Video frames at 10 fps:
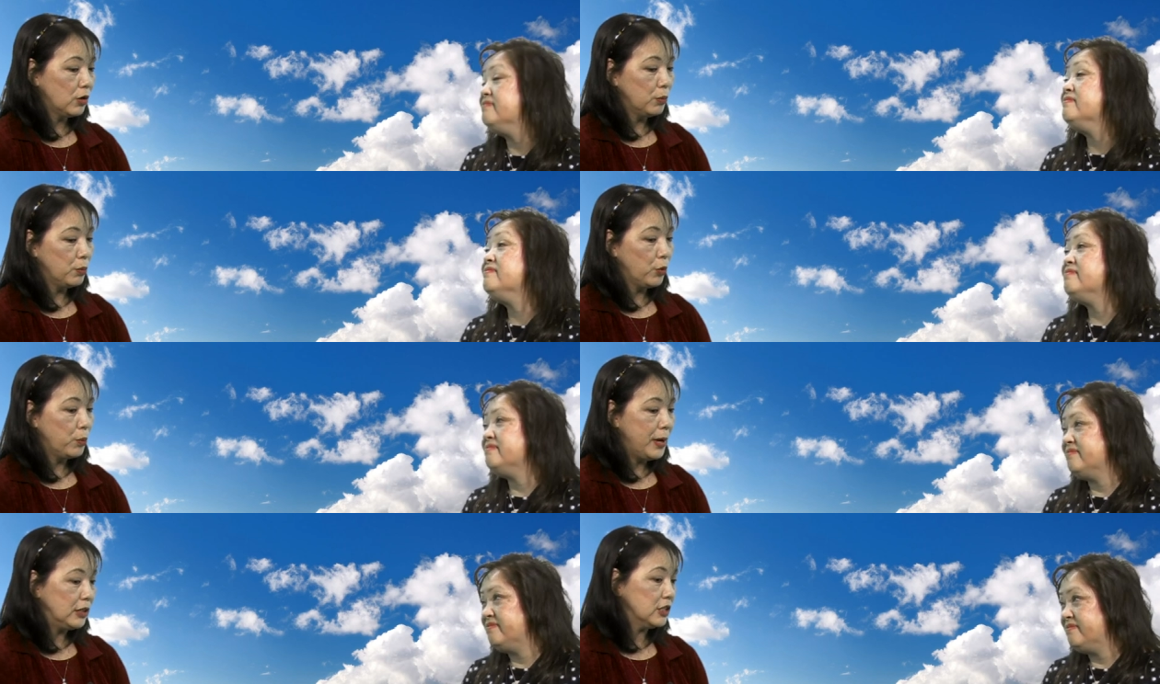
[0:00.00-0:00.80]
Speaker 1: or
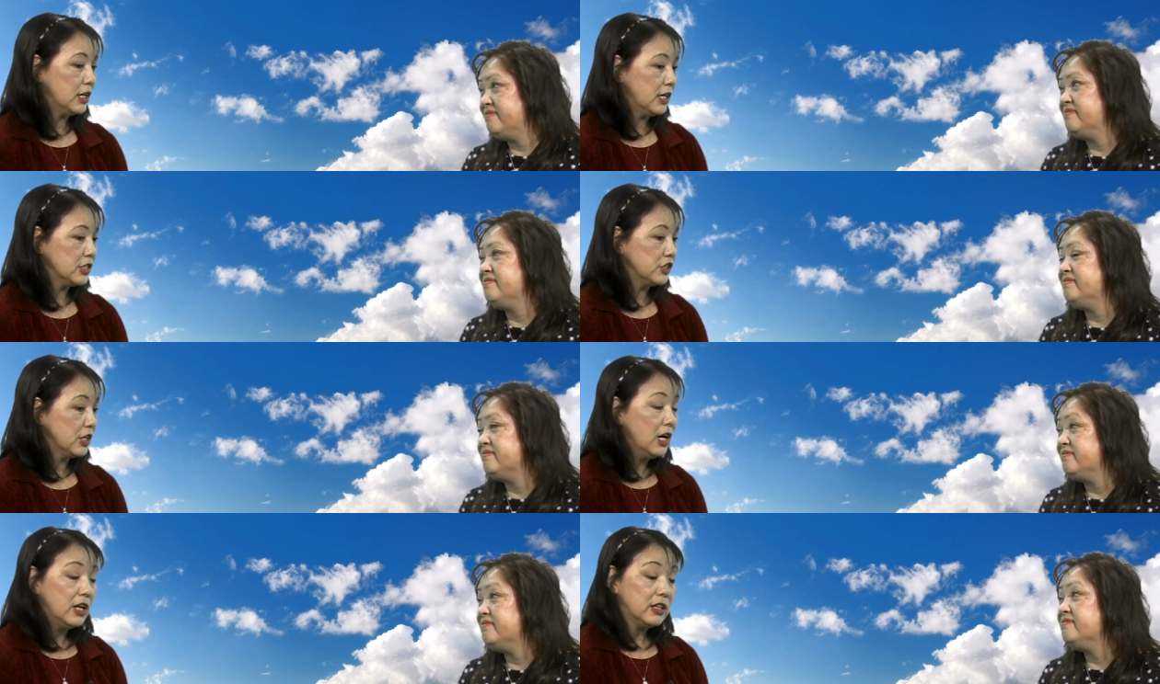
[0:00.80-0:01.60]
make the connections.
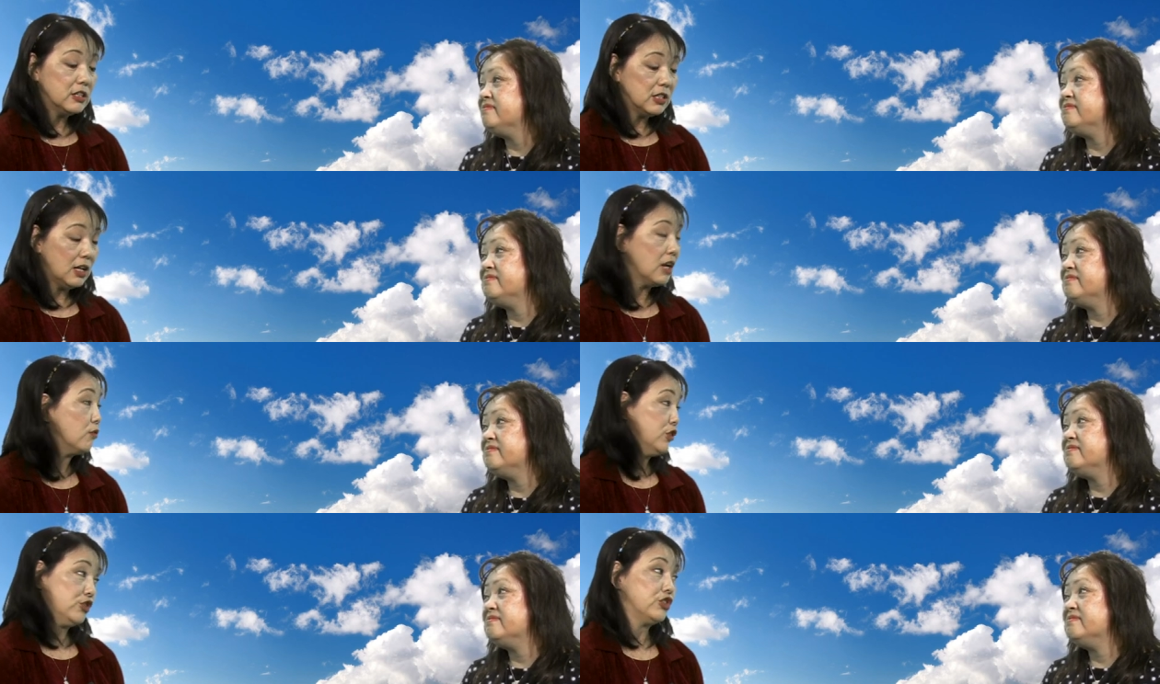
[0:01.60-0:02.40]
There's a lot
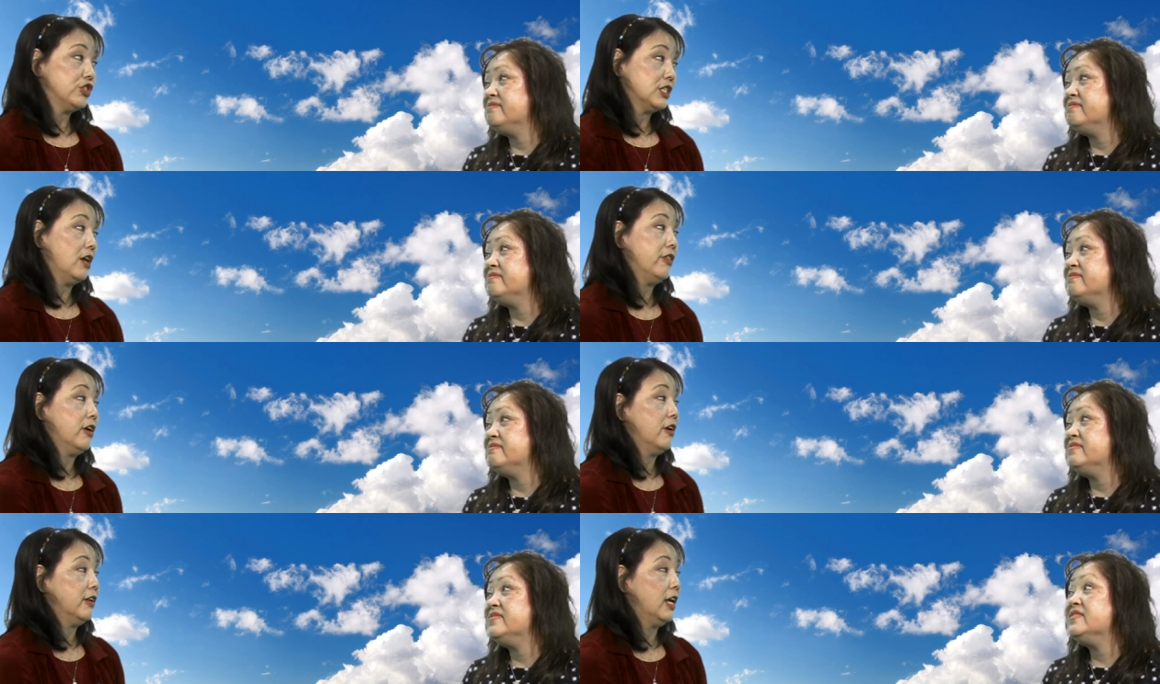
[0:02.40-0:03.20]
of resources out
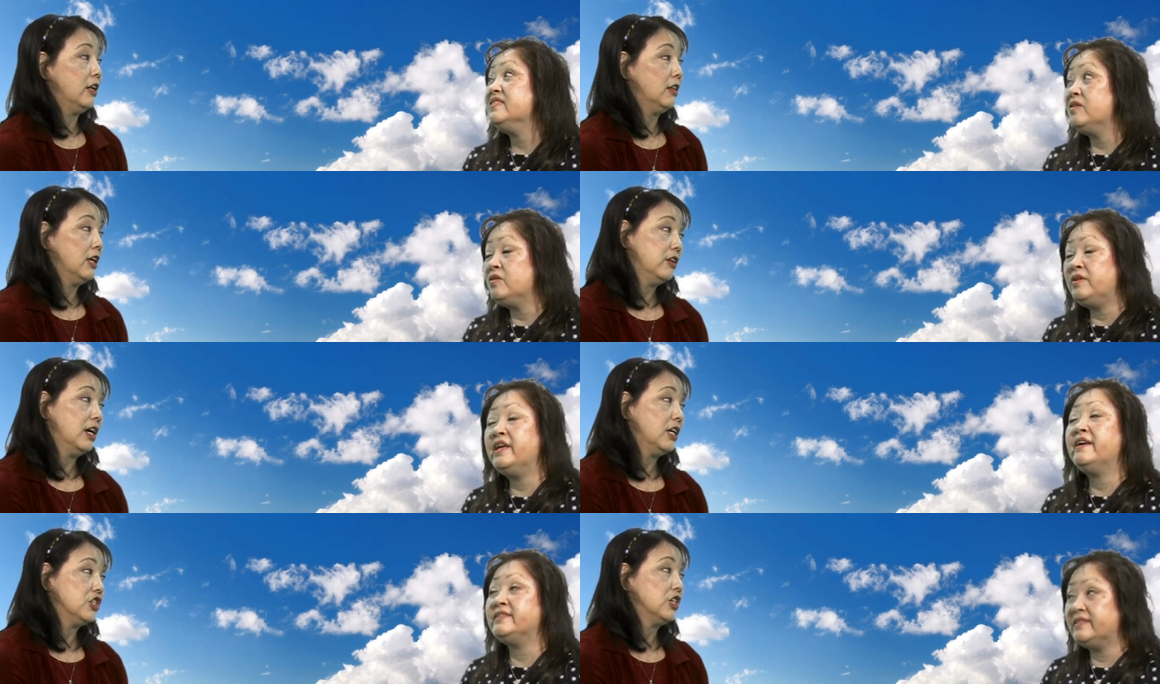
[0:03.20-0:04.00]
there that like oh, you
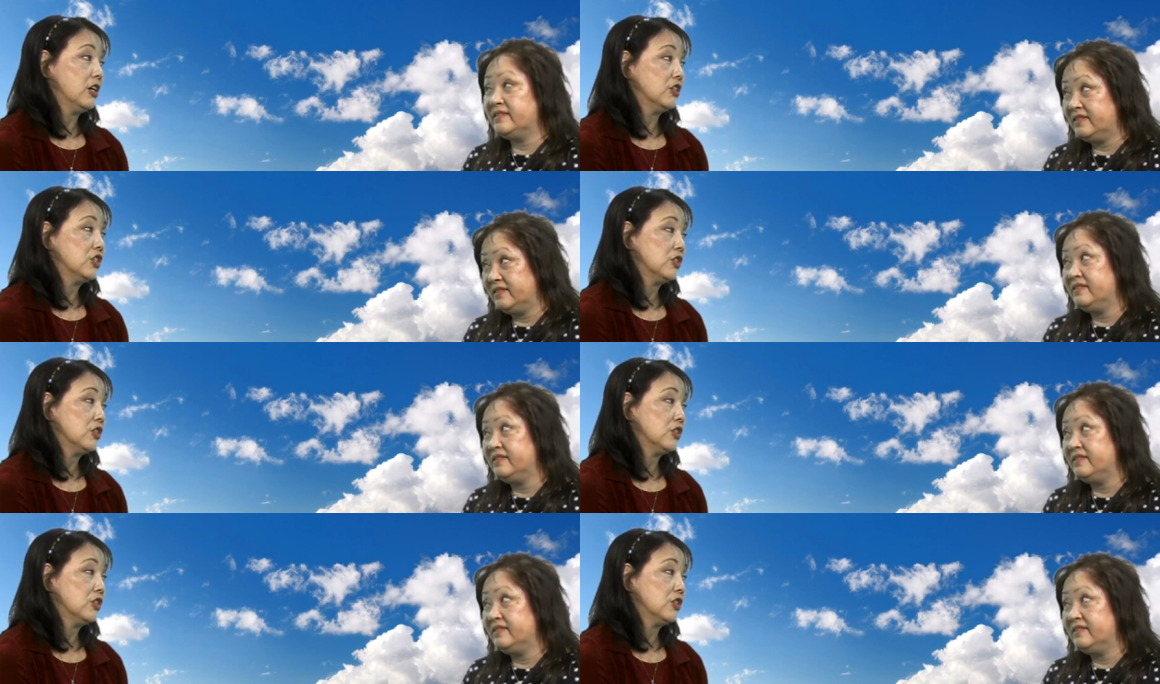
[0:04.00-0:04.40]
had shared.